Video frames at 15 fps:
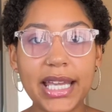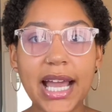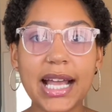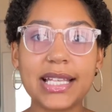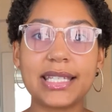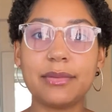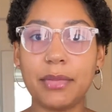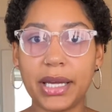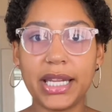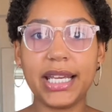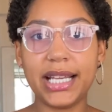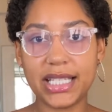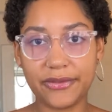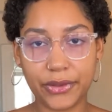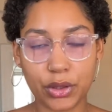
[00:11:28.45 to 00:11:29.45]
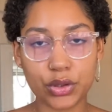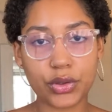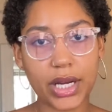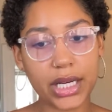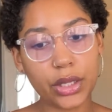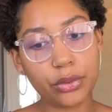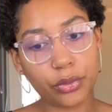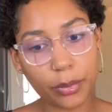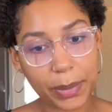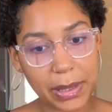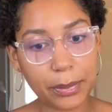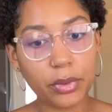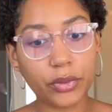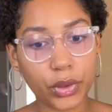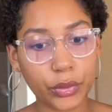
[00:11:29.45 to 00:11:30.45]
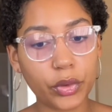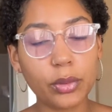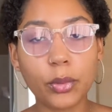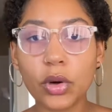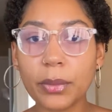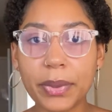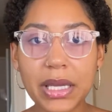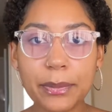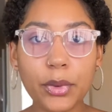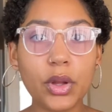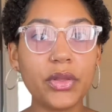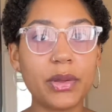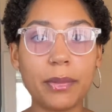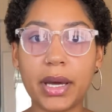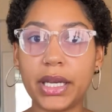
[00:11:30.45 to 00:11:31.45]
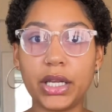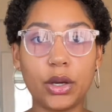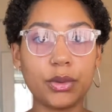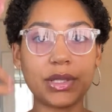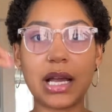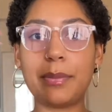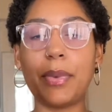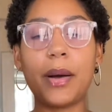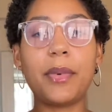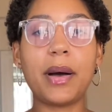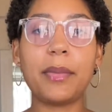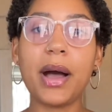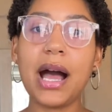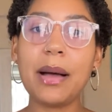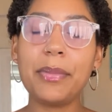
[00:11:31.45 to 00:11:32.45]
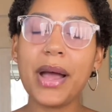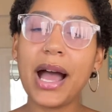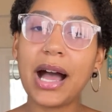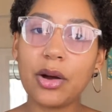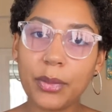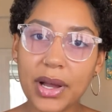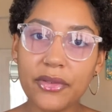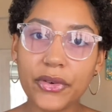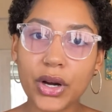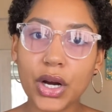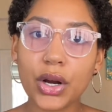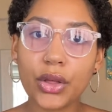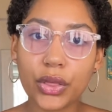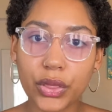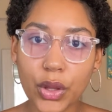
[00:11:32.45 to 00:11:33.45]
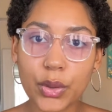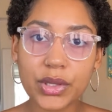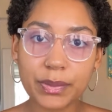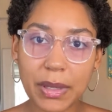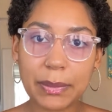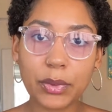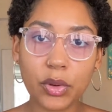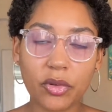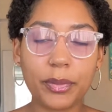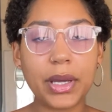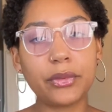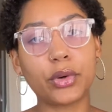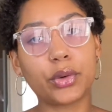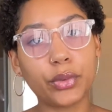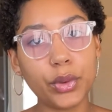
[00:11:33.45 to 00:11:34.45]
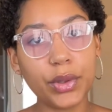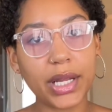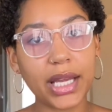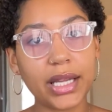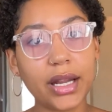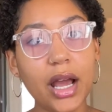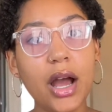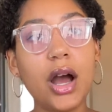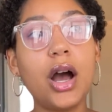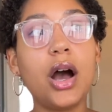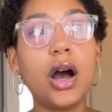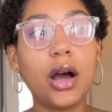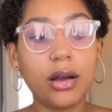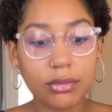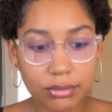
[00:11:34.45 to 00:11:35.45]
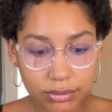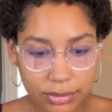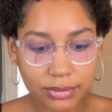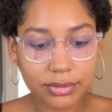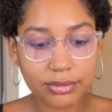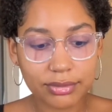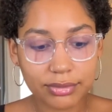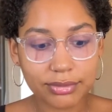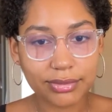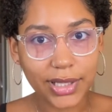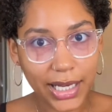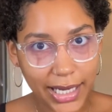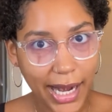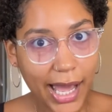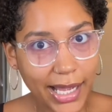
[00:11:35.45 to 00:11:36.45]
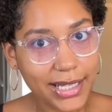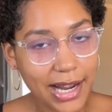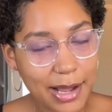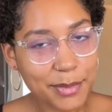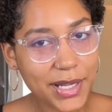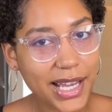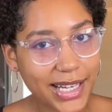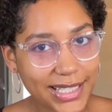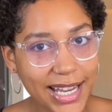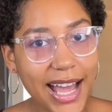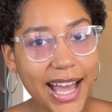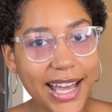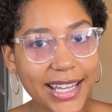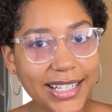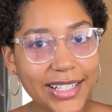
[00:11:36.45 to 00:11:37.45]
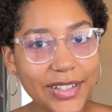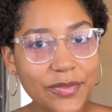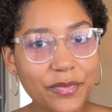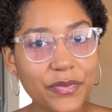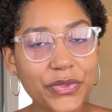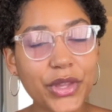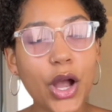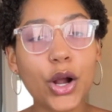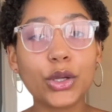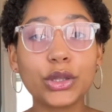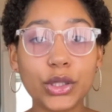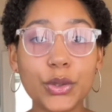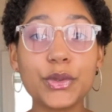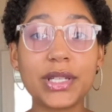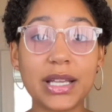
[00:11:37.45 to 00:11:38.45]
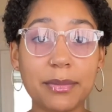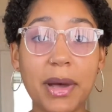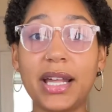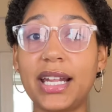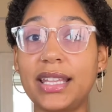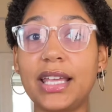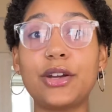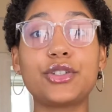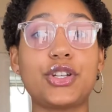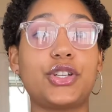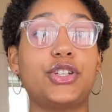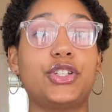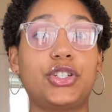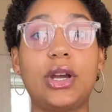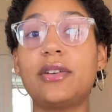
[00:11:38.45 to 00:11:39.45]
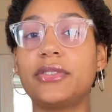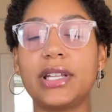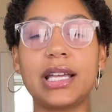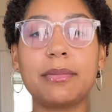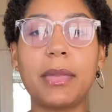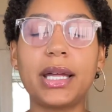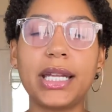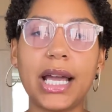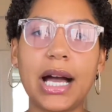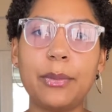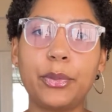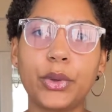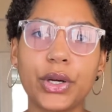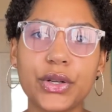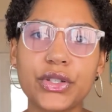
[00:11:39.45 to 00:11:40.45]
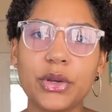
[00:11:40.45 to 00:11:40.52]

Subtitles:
As the money gets filtrated through people, recruit more people, the money goes up, up, up, up. However, those people who have been recruited 9 times out of 10 are losing money. They're just shoveling money upwards.